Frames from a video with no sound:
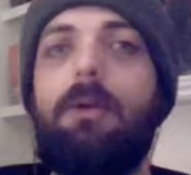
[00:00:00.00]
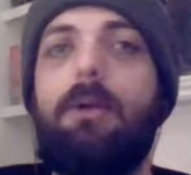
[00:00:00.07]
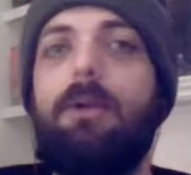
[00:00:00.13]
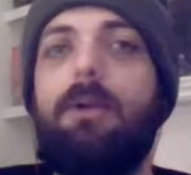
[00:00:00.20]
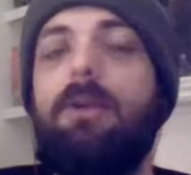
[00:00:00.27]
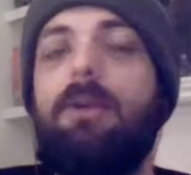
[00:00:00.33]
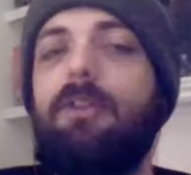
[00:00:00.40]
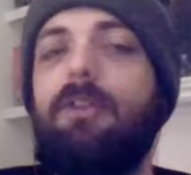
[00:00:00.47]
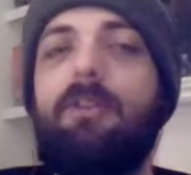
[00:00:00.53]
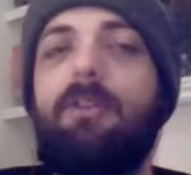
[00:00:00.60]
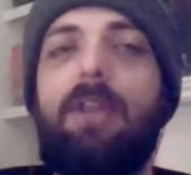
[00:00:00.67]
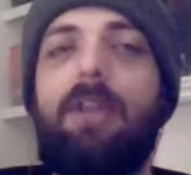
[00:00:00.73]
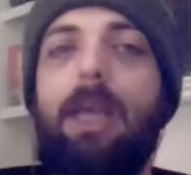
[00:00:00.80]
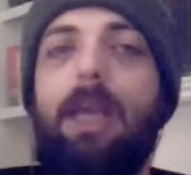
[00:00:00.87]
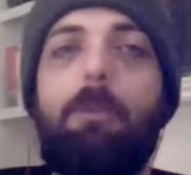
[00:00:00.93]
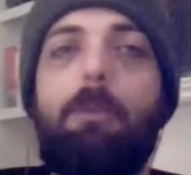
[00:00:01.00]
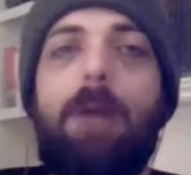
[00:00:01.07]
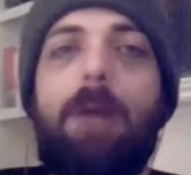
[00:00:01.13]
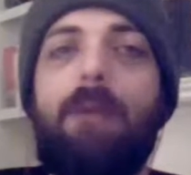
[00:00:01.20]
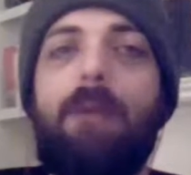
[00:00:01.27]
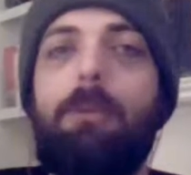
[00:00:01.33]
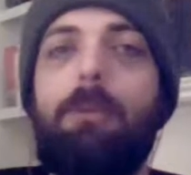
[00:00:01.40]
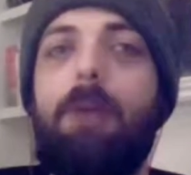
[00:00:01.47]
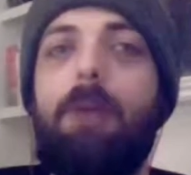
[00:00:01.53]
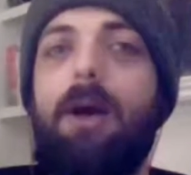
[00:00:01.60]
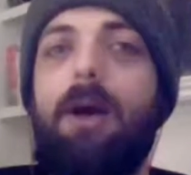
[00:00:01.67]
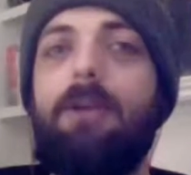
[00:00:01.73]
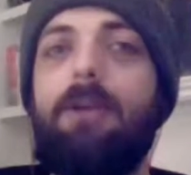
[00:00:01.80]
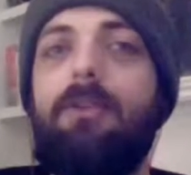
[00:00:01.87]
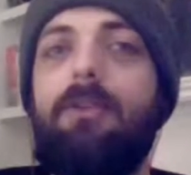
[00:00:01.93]
The game's passed me
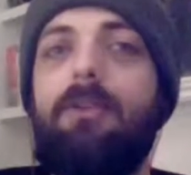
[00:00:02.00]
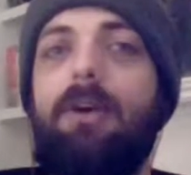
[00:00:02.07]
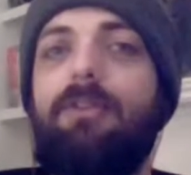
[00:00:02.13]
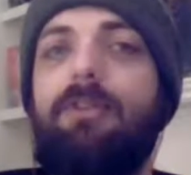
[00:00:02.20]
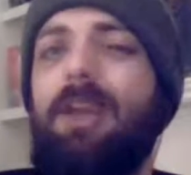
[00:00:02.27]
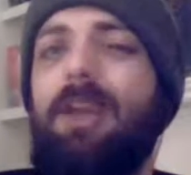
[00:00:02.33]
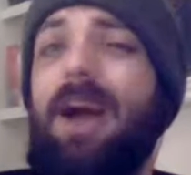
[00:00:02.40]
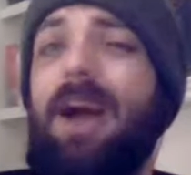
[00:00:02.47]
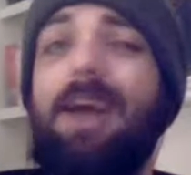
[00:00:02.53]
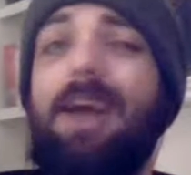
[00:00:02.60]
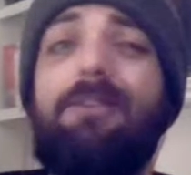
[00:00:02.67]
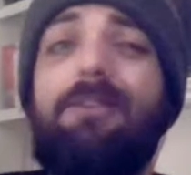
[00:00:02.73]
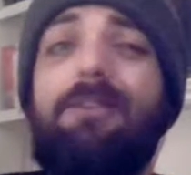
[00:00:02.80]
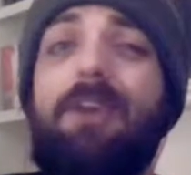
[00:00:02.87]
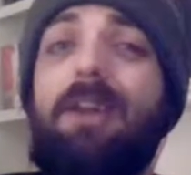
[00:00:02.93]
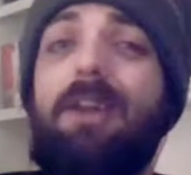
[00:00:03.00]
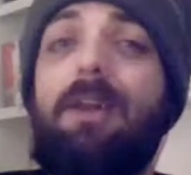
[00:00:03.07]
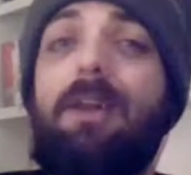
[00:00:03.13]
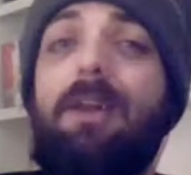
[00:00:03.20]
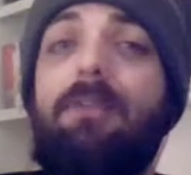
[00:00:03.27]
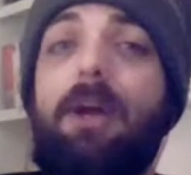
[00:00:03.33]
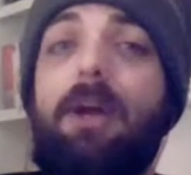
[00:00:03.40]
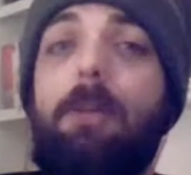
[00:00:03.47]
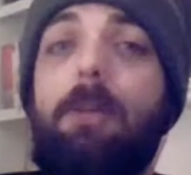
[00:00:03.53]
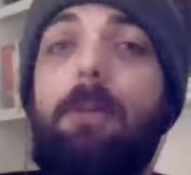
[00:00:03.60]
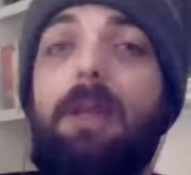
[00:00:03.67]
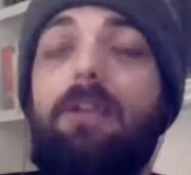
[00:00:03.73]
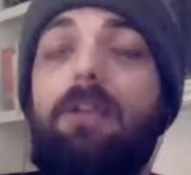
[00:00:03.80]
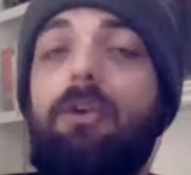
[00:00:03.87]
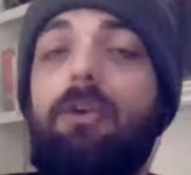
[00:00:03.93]
by and stuff. Like I fucking love that,
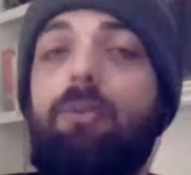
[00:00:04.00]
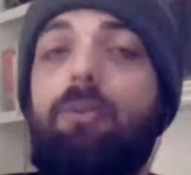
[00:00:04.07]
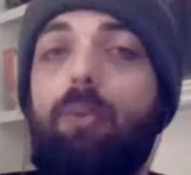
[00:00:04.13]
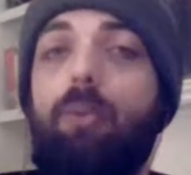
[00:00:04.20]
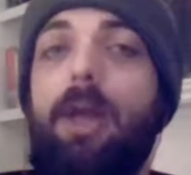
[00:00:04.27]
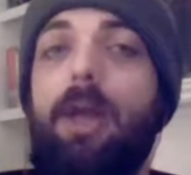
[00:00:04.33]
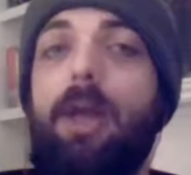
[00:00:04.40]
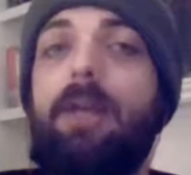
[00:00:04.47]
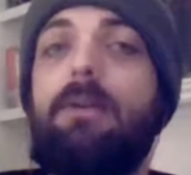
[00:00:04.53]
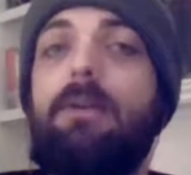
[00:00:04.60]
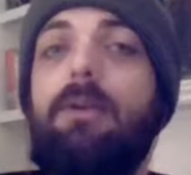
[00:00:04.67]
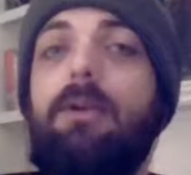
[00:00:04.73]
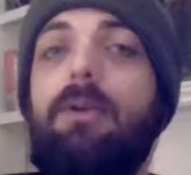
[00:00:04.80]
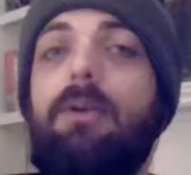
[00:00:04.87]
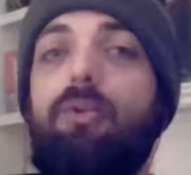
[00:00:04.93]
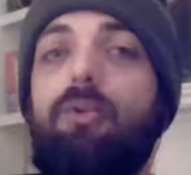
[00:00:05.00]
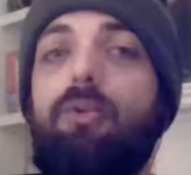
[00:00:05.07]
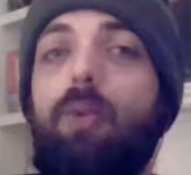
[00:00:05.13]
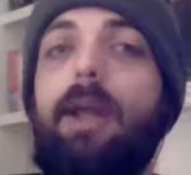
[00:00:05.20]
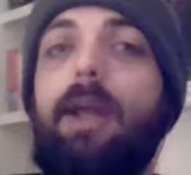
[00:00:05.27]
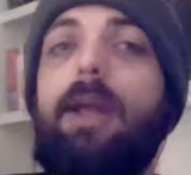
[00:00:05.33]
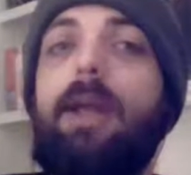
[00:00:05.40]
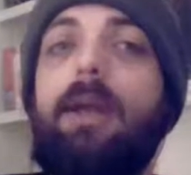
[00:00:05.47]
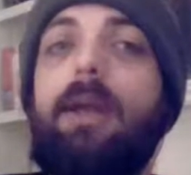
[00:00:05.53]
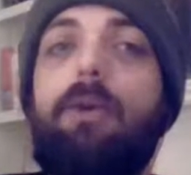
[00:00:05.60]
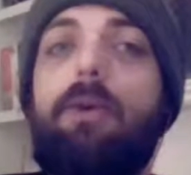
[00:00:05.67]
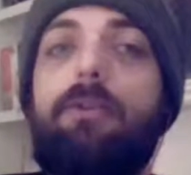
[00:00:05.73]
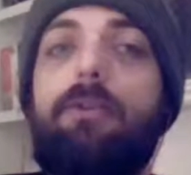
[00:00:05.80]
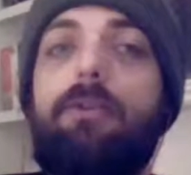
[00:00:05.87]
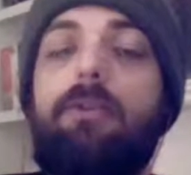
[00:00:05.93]
man. That's a great
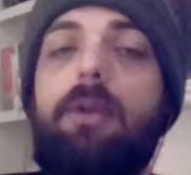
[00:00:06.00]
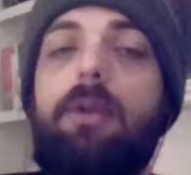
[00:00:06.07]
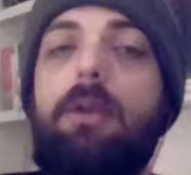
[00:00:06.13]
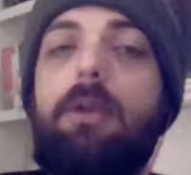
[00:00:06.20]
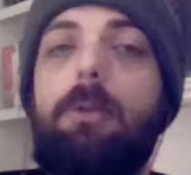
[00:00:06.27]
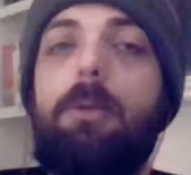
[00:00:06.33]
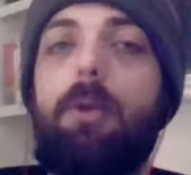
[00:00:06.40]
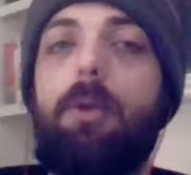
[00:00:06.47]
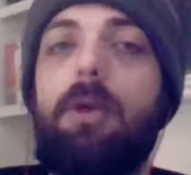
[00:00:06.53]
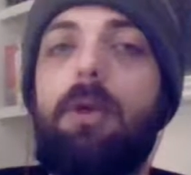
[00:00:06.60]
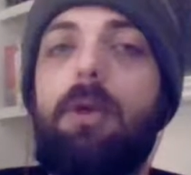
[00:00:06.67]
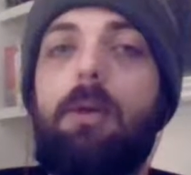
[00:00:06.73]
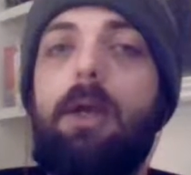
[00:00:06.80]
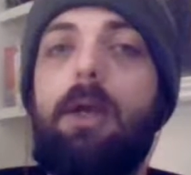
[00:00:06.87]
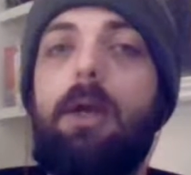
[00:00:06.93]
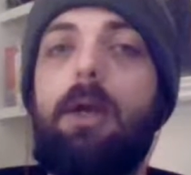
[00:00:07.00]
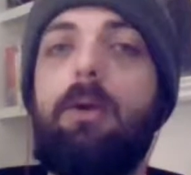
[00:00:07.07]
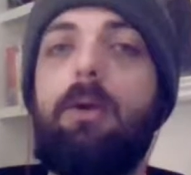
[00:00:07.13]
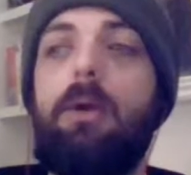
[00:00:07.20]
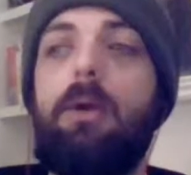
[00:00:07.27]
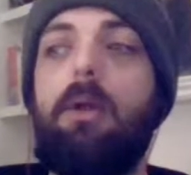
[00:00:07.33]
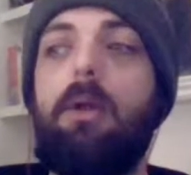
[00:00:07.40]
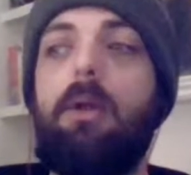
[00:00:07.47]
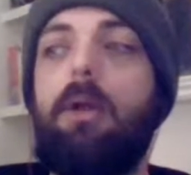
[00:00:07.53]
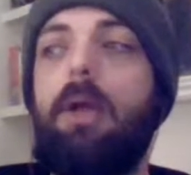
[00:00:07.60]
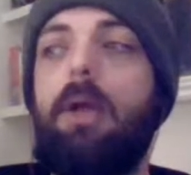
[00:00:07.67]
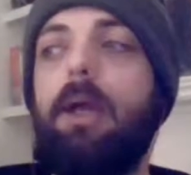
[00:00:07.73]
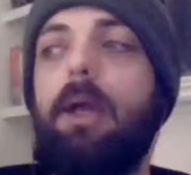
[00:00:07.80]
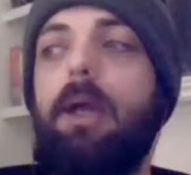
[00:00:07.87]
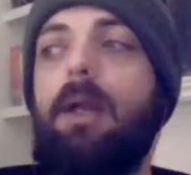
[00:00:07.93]
angle for Cena to be working right now,
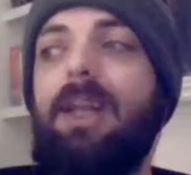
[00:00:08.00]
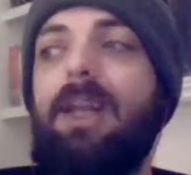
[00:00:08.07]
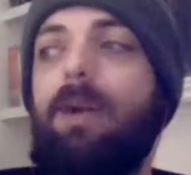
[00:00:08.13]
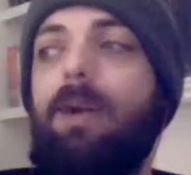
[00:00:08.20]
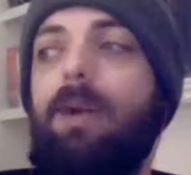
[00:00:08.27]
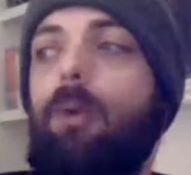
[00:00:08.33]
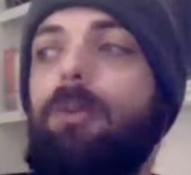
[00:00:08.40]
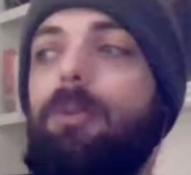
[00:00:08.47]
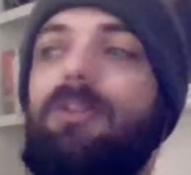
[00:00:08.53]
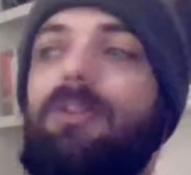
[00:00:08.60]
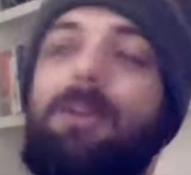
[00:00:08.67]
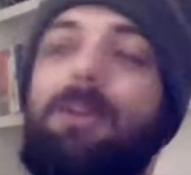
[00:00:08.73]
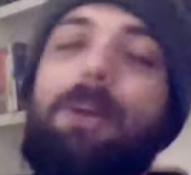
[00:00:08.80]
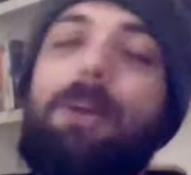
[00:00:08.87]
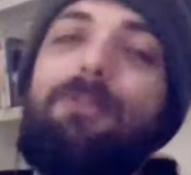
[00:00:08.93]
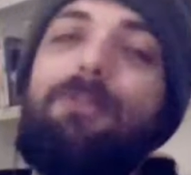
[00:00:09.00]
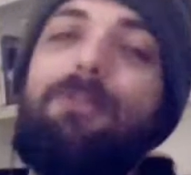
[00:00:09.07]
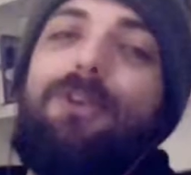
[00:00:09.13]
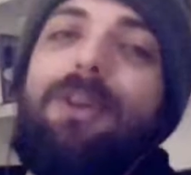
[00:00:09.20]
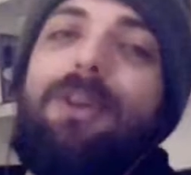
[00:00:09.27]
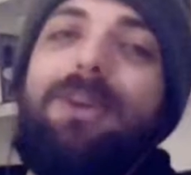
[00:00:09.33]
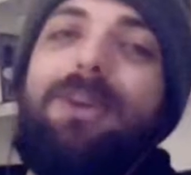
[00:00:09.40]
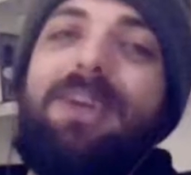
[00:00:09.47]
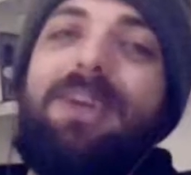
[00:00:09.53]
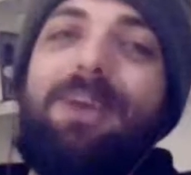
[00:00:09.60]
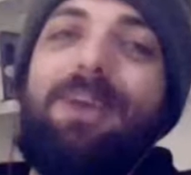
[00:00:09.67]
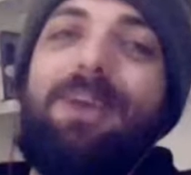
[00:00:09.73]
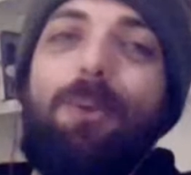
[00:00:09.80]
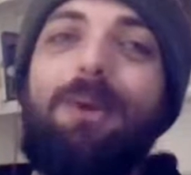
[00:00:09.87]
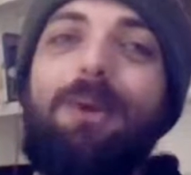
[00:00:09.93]
and it opens him up for a little
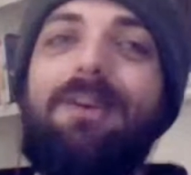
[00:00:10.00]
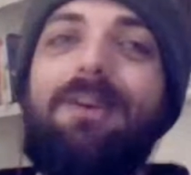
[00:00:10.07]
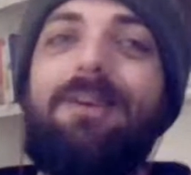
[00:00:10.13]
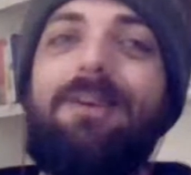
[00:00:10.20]
heel work.